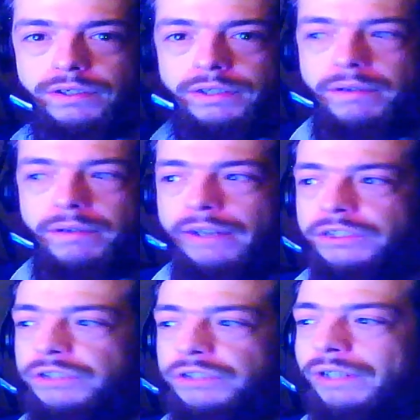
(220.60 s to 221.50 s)
You're
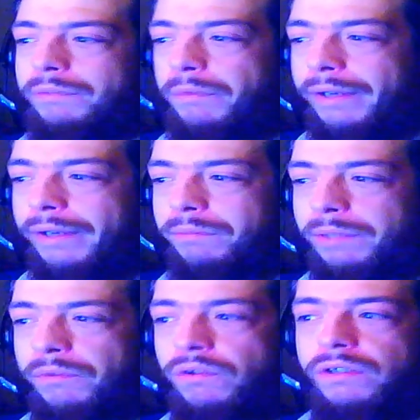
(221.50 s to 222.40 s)
actually trying to prevent
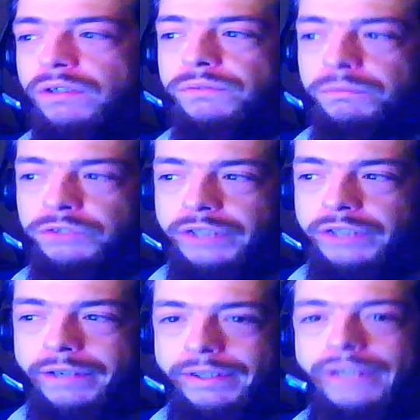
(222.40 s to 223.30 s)
people from
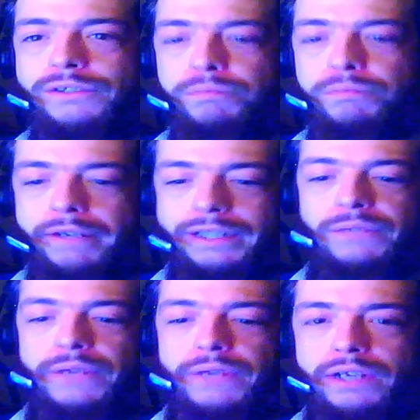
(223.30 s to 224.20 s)
sharing and spreading the
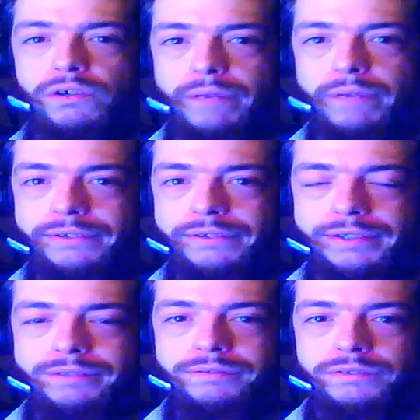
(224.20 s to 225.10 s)
video around.
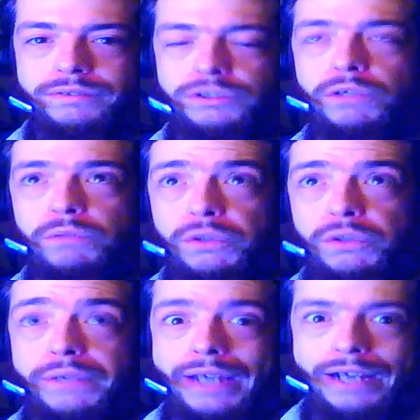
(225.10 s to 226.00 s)
Your
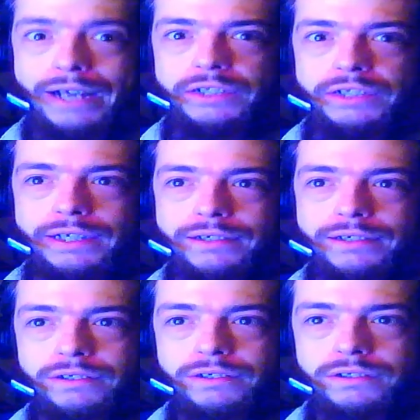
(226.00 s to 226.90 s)
movie, actually.
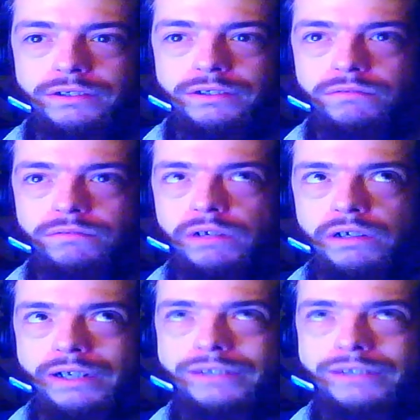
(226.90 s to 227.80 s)
Well,
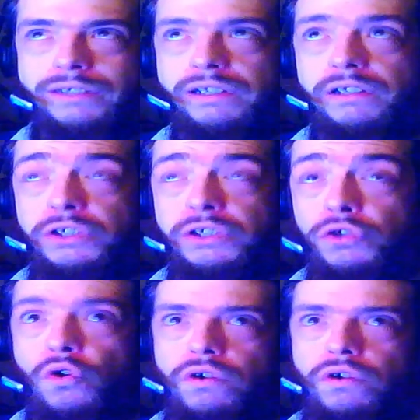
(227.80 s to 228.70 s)
actually, not
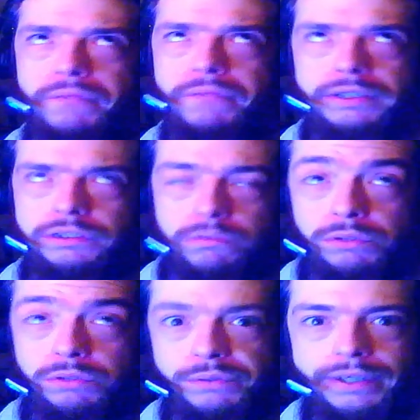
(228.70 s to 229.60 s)
your original
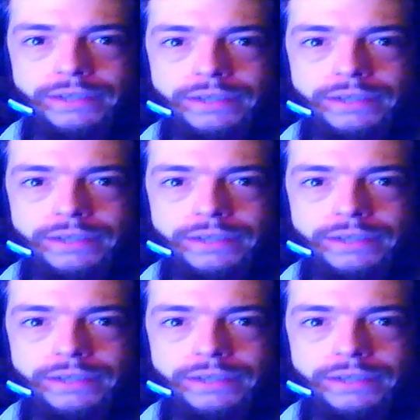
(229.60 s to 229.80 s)
movie.